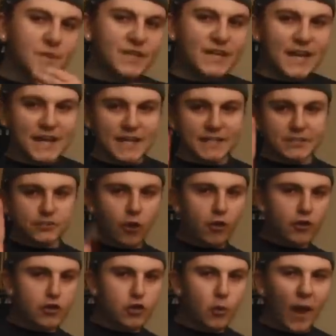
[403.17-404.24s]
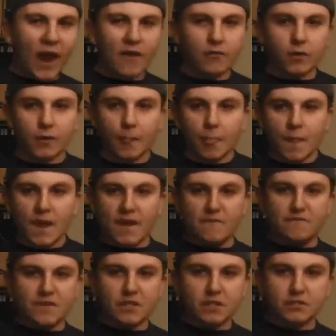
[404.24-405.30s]
Can he start a new era in
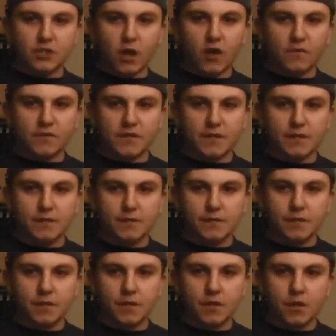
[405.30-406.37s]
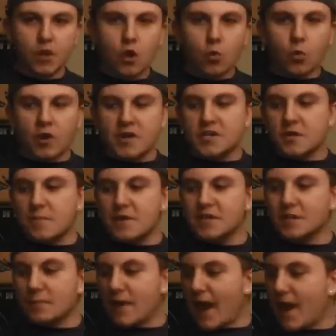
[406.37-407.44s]
Philadelphia where he can beat
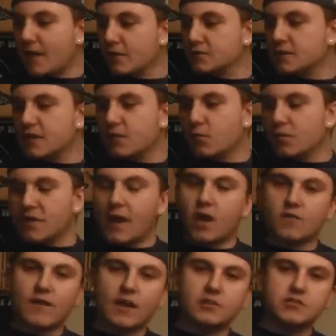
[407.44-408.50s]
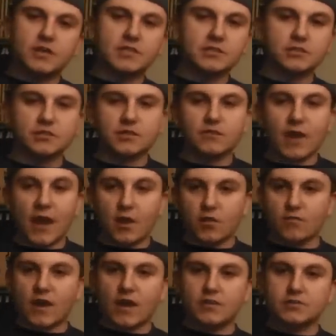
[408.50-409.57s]
the Packers with Aaron
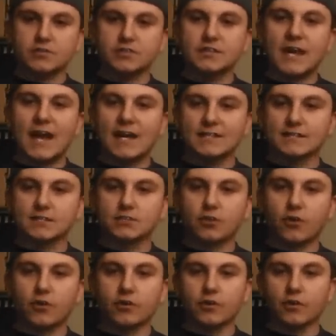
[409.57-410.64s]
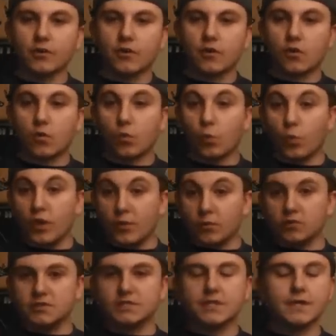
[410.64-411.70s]
Rodgers as the starter? We
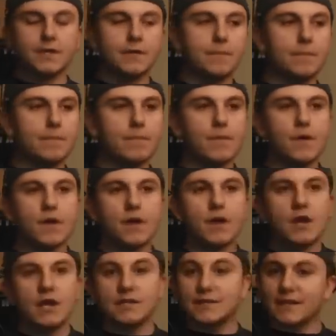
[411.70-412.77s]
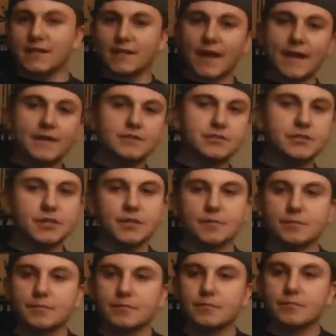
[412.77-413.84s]
will see. He did it last
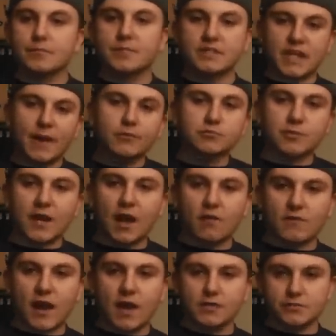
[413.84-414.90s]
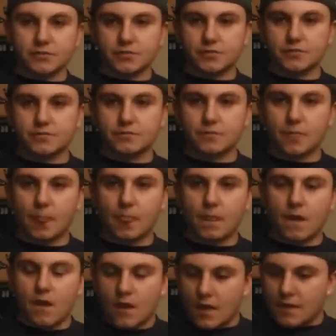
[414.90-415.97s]
year, but that was without Rodgers.
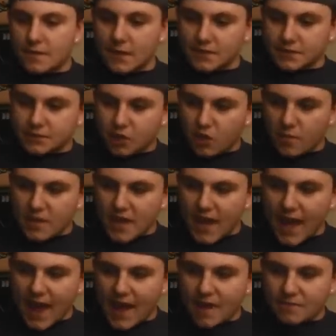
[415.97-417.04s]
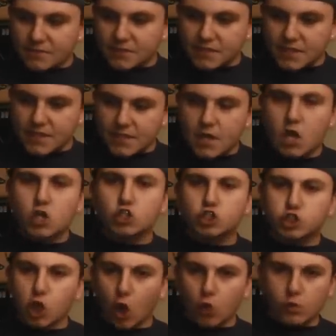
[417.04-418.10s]
This is going to be an NFC
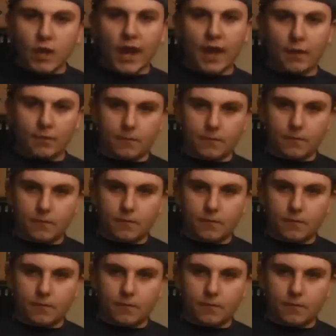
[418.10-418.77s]
showdown.